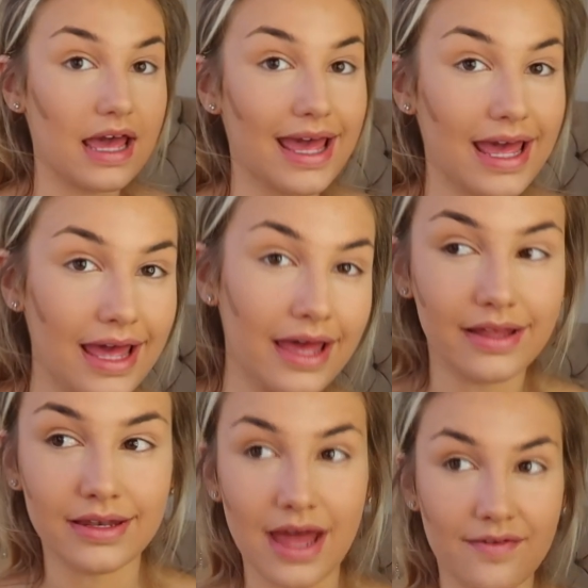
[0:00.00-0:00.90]

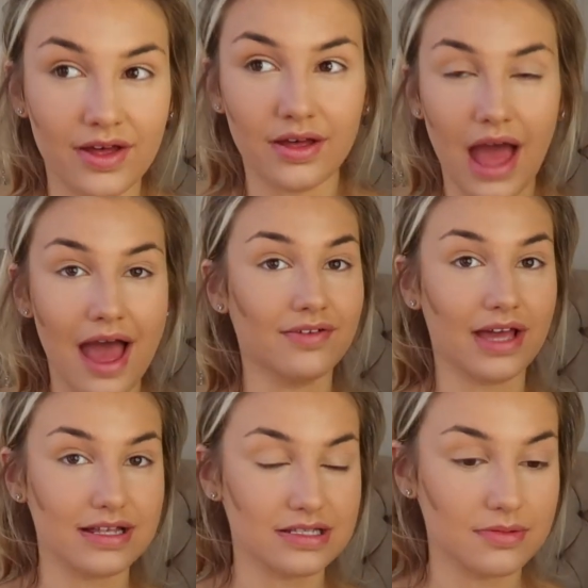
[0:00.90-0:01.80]
hate never ever
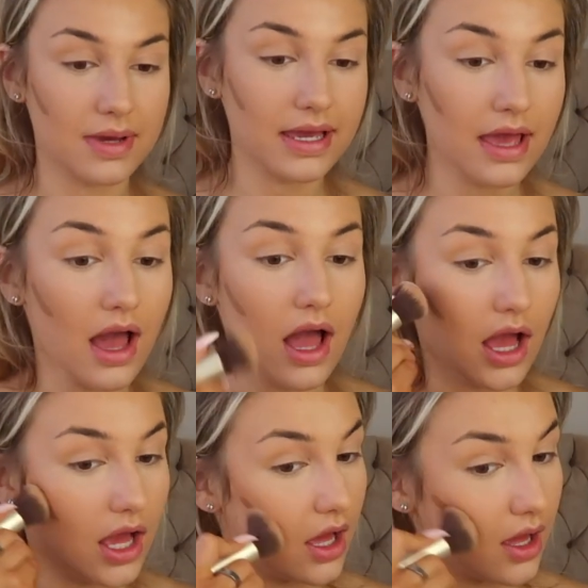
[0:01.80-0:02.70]
gets to me.
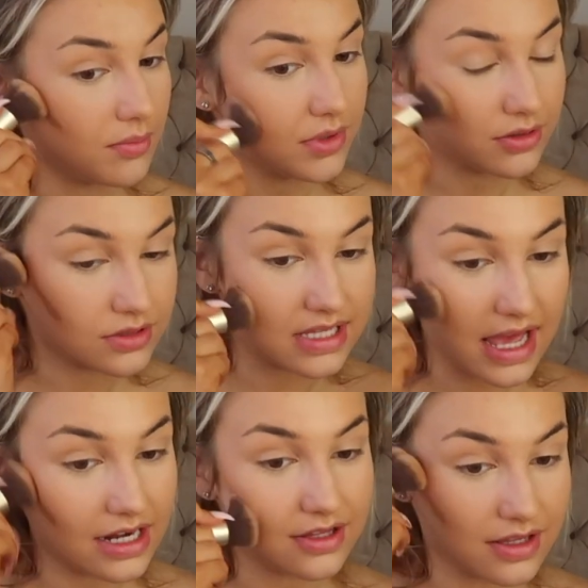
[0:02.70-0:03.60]
You could
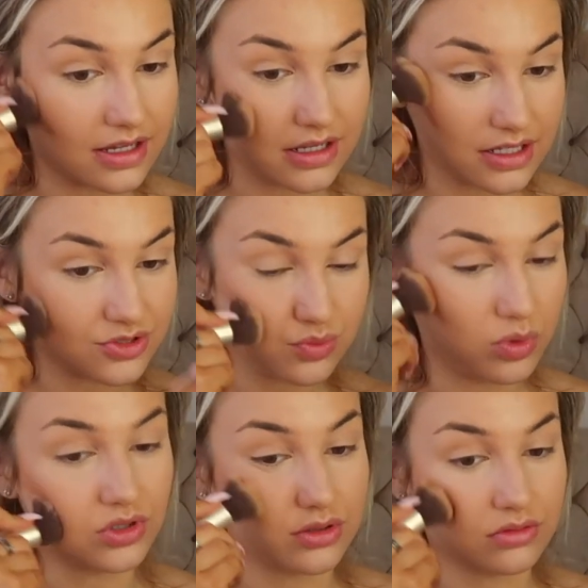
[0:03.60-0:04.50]
say anything, it just
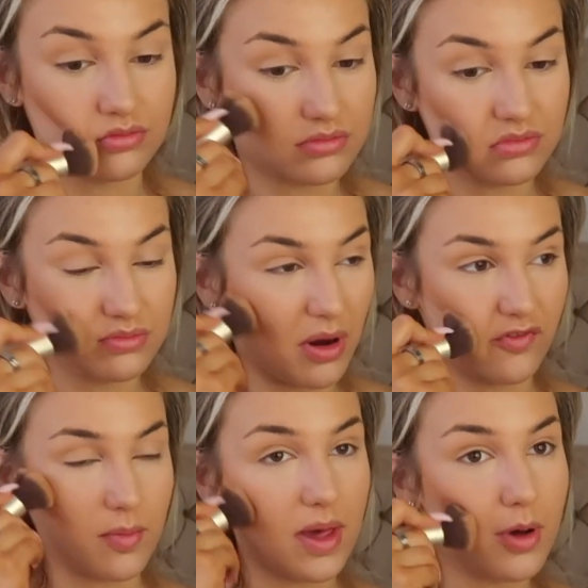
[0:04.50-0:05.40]
wouldn't
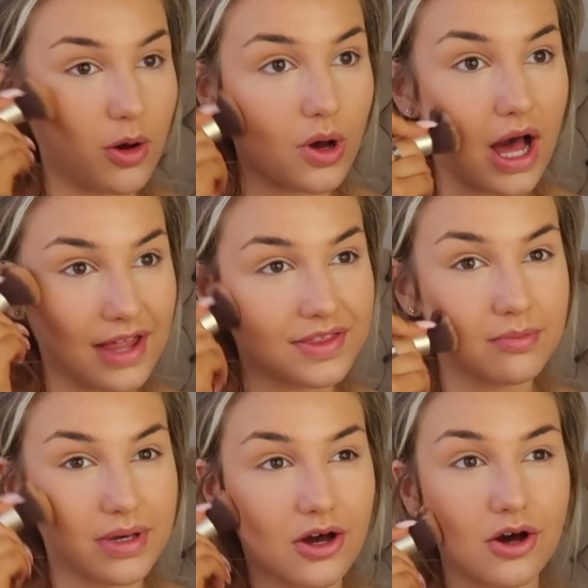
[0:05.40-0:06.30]
bother me, but I
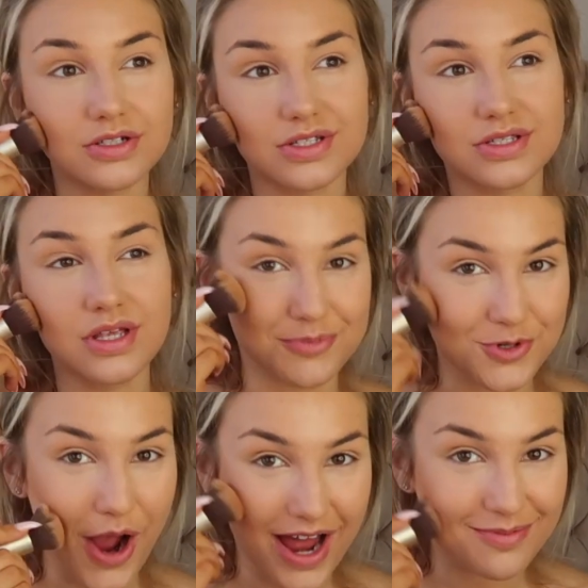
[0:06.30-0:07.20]
think because I'm
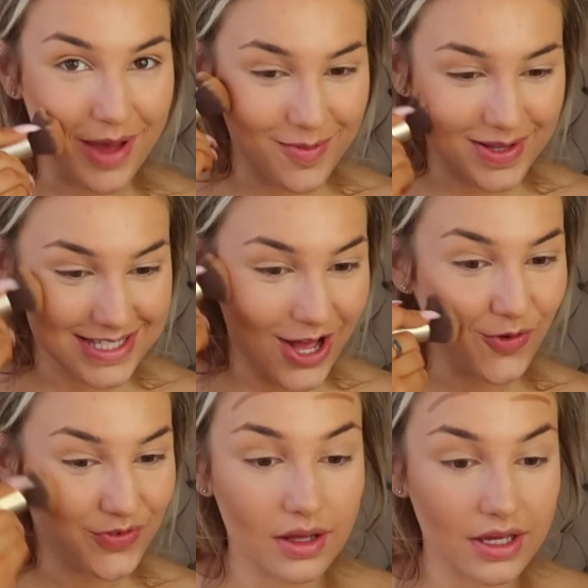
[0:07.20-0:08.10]
trying to better
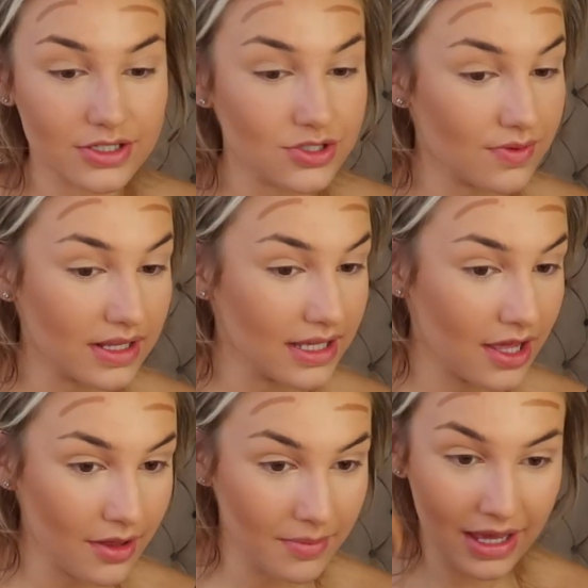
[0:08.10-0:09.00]
myself, it just really
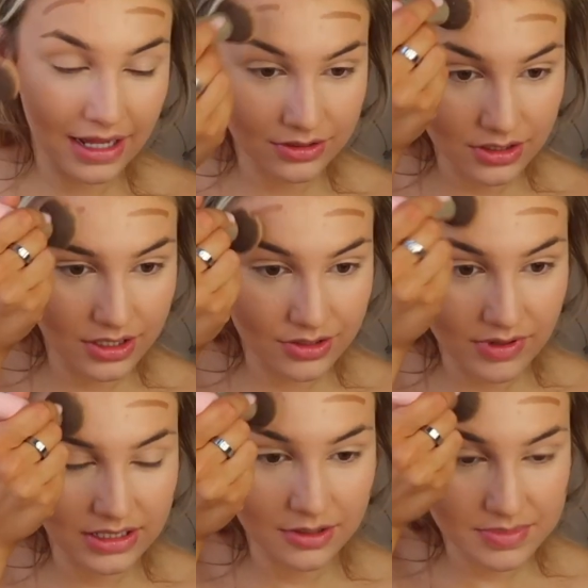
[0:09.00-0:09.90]
hurt me. I don't know, it
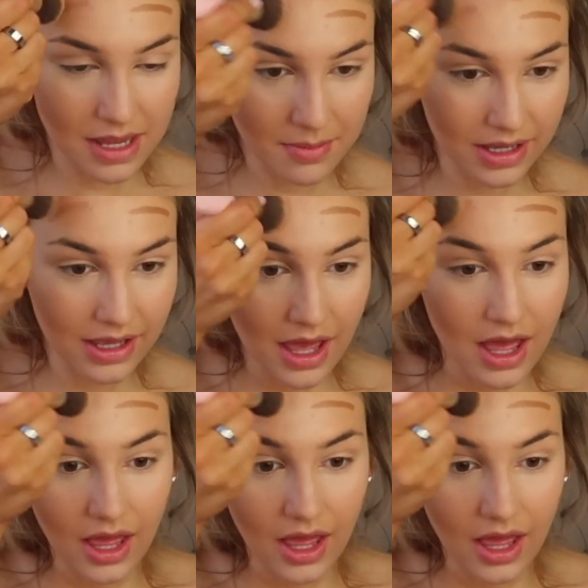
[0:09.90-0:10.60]
really upset me,